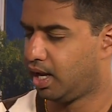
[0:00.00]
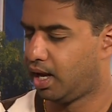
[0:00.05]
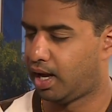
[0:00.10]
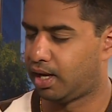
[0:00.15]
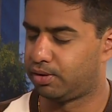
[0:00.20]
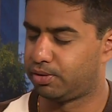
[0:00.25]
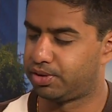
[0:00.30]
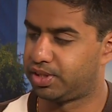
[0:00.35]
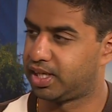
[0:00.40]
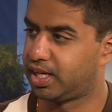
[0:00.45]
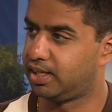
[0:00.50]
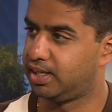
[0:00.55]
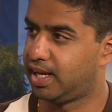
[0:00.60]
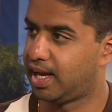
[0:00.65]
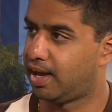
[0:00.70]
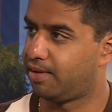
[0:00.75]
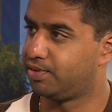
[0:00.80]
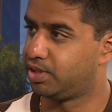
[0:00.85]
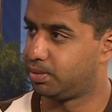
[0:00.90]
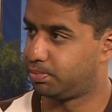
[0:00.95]
I don't think any
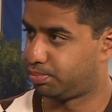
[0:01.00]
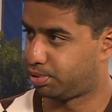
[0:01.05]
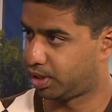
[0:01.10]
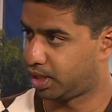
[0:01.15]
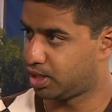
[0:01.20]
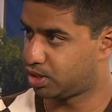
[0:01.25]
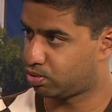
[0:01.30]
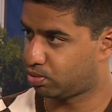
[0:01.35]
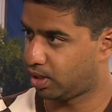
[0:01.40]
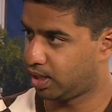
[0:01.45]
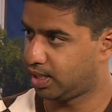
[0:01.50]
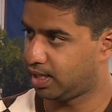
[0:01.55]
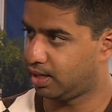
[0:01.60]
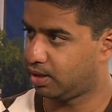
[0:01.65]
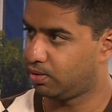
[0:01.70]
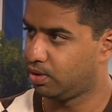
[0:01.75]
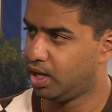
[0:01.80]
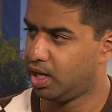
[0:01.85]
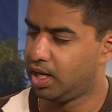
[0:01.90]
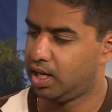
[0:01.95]
have it in place right
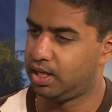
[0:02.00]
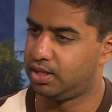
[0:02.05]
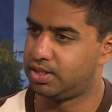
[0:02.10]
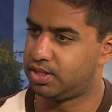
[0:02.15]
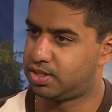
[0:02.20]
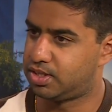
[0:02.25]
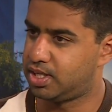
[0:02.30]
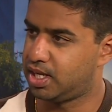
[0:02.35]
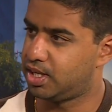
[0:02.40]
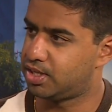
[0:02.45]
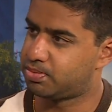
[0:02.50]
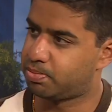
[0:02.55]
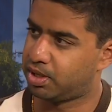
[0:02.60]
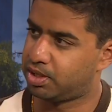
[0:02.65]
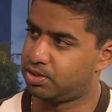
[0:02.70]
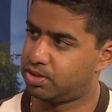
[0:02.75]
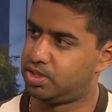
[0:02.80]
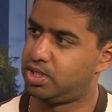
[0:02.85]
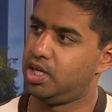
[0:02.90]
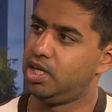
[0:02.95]
now. In the States, my
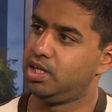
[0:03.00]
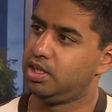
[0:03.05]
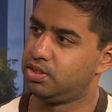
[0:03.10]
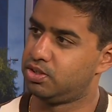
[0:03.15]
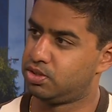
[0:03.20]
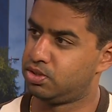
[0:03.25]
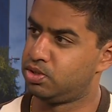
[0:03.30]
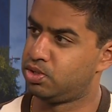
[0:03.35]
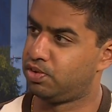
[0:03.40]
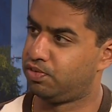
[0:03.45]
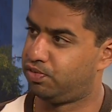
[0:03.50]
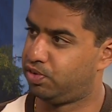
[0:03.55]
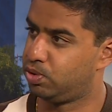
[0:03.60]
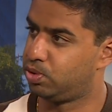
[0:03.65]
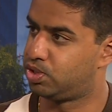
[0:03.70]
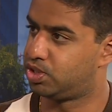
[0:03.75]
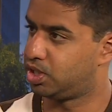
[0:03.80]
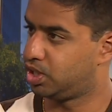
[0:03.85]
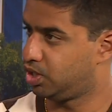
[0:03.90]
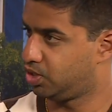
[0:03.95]
understanding is there's a few
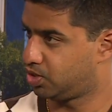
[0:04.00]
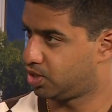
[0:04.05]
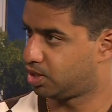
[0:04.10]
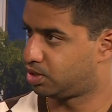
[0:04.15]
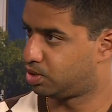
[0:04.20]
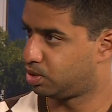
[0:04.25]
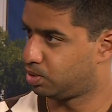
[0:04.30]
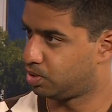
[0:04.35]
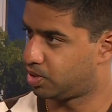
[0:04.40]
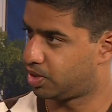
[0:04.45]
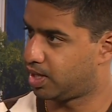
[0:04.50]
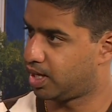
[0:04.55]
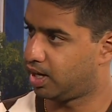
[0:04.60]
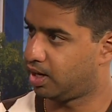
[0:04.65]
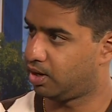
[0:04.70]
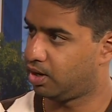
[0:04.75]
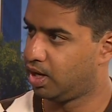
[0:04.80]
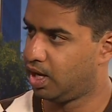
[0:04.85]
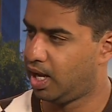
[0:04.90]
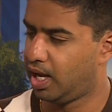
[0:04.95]
cities that do it
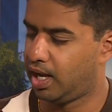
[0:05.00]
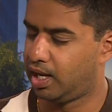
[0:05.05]
there.